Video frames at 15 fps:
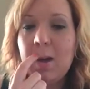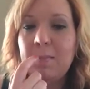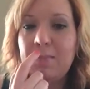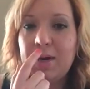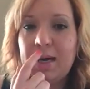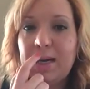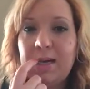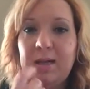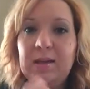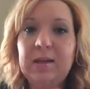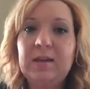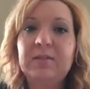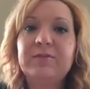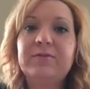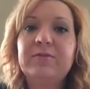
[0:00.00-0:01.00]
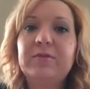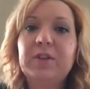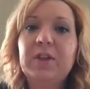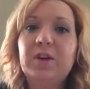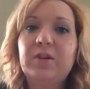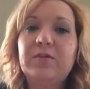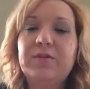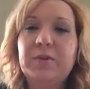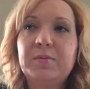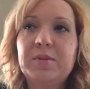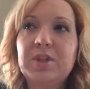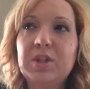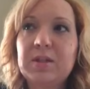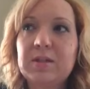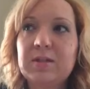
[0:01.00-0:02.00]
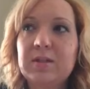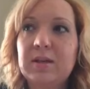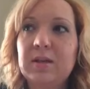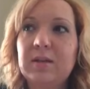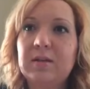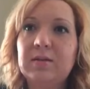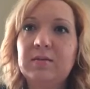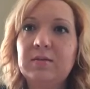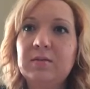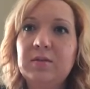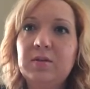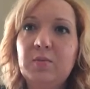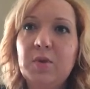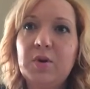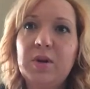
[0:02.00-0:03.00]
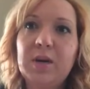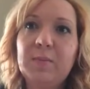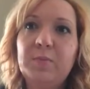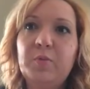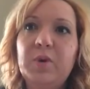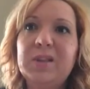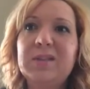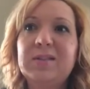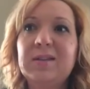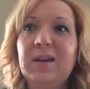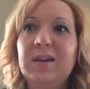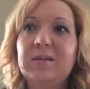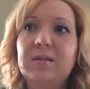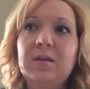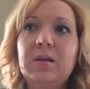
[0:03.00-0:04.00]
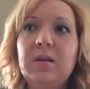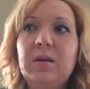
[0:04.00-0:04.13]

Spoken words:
But if it was just you woke up once at